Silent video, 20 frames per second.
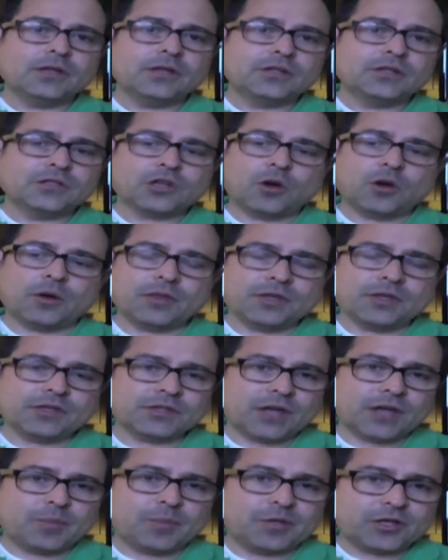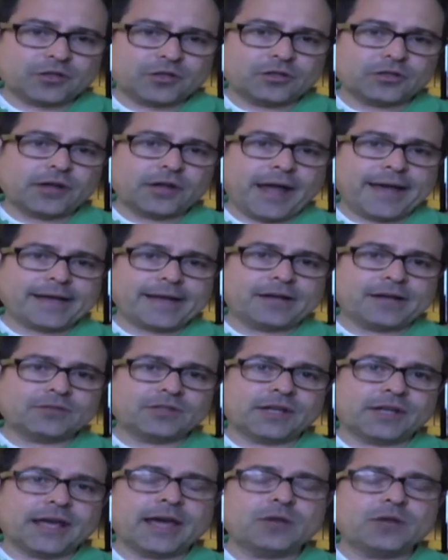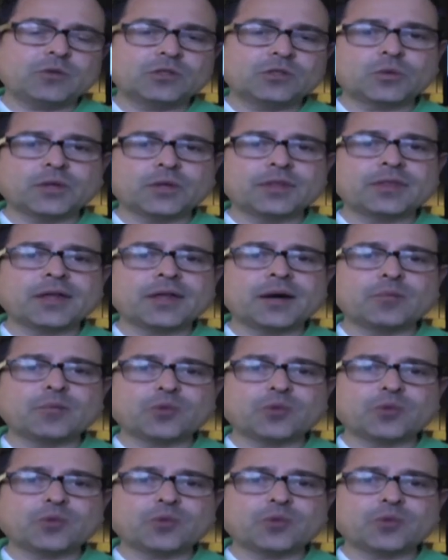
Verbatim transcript: So on this uh, particular hangout today was with uh,